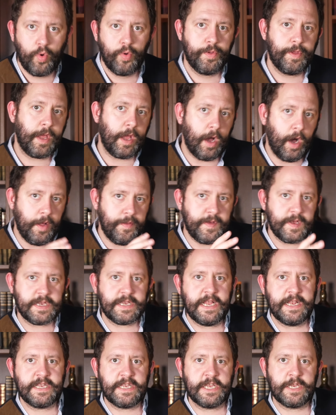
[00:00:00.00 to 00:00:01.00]
All the other
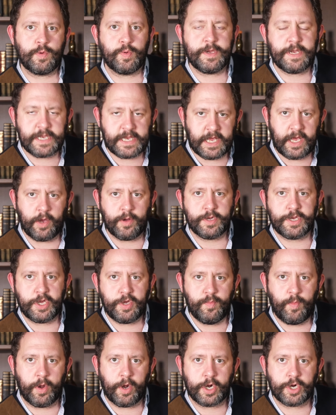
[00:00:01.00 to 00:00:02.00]
sensors with
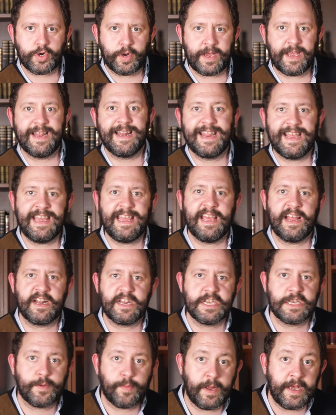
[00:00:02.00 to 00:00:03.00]
CO2 monitoring and e-ink
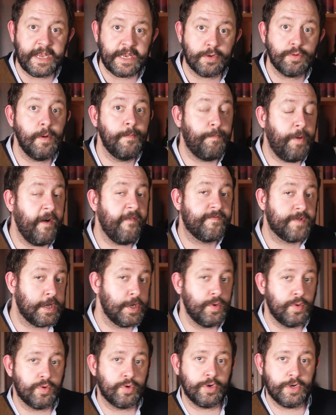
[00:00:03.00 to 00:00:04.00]
displays are above
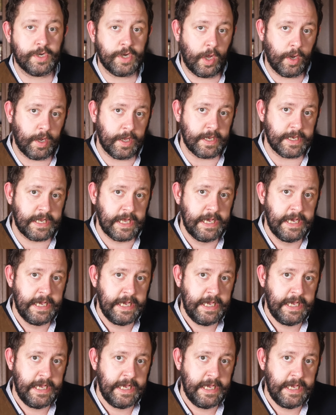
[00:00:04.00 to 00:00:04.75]
$200.